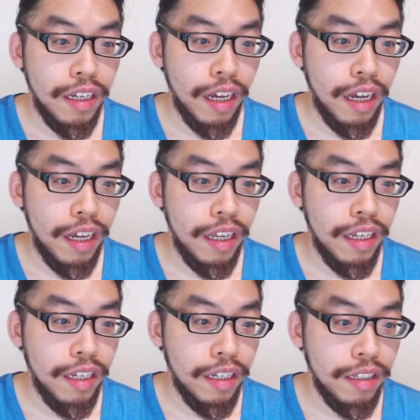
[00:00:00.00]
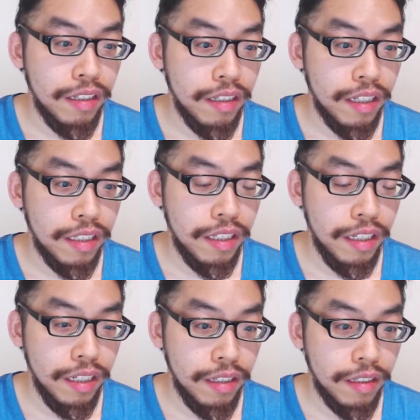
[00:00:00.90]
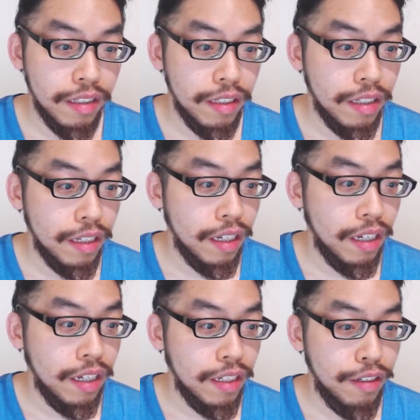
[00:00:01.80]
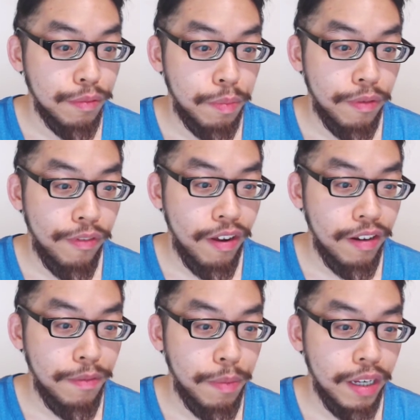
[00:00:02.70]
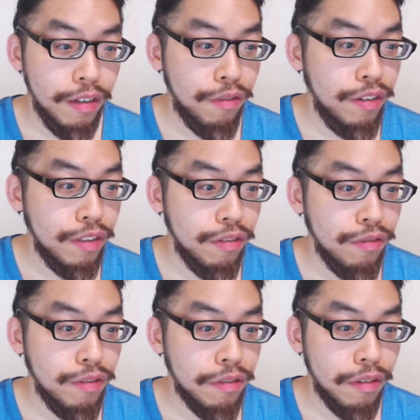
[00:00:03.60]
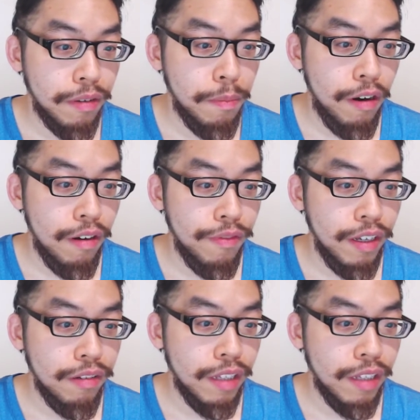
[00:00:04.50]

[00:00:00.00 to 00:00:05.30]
And let's see. She was befriended by the Kree soldier Marvel.